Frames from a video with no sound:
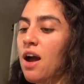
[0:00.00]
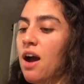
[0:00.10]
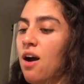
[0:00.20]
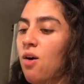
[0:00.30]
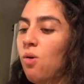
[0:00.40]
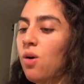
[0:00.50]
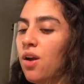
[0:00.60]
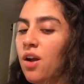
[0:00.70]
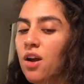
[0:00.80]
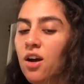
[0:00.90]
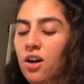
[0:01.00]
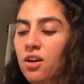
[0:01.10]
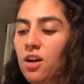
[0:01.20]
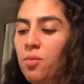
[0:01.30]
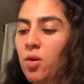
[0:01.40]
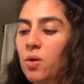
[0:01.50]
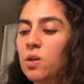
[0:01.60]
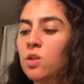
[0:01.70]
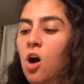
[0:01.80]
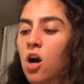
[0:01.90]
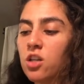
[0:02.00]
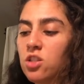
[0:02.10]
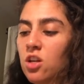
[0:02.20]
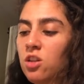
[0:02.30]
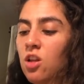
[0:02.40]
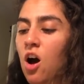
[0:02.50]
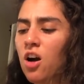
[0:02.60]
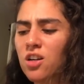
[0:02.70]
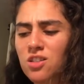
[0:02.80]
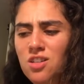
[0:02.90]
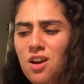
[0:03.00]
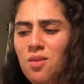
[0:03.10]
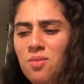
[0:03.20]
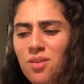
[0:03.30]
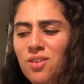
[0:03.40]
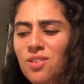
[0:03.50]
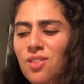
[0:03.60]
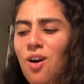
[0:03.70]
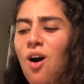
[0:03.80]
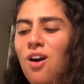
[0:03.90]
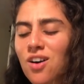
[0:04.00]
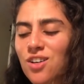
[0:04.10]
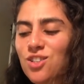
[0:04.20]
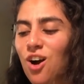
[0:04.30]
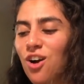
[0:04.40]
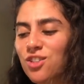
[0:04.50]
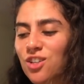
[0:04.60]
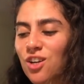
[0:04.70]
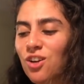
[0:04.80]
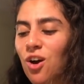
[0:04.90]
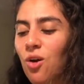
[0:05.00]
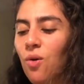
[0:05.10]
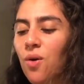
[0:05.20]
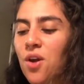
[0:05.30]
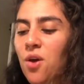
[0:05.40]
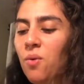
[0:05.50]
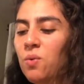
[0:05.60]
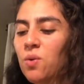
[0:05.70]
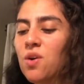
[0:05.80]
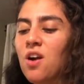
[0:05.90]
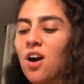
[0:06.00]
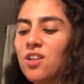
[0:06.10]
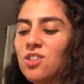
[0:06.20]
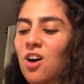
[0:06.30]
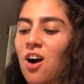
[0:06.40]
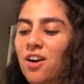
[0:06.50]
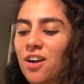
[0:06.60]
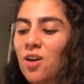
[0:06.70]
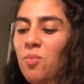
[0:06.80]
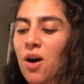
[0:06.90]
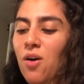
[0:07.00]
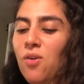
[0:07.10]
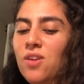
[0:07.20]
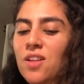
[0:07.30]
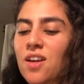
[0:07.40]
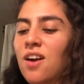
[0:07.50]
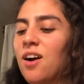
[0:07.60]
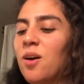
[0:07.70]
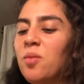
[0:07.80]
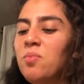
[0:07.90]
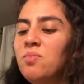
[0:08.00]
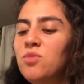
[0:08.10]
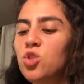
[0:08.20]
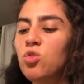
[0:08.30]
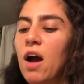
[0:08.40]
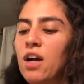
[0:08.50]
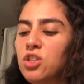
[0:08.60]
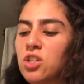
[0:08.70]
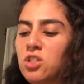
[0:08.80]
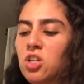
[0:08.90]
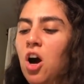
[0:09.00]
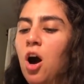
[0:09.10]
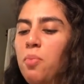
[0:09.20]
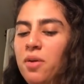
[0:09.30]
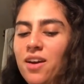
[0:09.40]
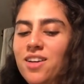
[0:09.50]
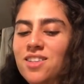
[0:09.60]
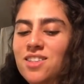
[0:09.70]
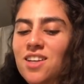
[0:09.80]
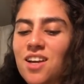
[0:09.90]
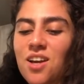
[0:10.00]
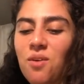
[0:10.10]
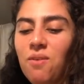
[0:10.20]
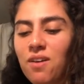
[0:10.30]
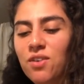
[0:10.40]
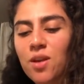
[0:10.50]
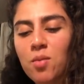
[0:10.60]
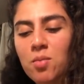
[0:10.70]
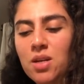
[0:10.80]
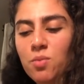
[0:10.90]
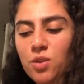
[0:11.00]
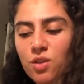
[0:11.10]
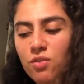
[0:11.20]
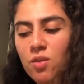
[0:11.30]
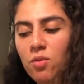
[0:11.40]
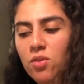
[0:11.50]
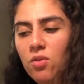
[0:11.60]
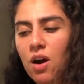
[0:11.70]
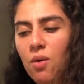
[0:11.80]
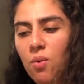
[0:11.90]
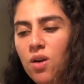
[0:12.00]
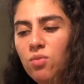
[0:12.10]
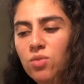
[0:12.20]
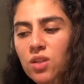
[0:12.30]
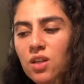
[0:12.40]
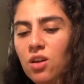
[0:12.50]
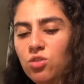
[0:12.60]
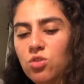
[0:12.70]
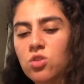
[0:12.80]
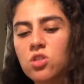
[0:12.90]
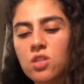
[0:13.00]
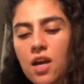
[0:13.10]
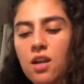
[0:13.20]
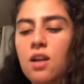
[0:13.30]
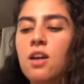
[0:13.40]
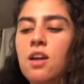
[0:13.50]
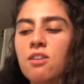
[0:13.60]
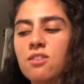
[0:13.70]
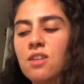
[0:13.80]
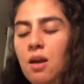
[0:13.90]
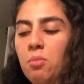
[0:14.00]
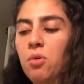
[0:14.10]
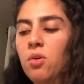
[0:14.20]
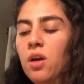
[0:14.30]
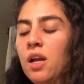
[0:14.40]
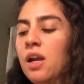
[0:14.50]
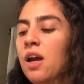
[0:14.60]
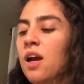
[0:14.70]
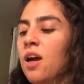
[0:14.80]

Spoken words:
how I'm hearing locked. I'm hearing long talks can go when we're not talking about trashy topics, whatever that may mean in particular for a number of you. I want to really also set an example. And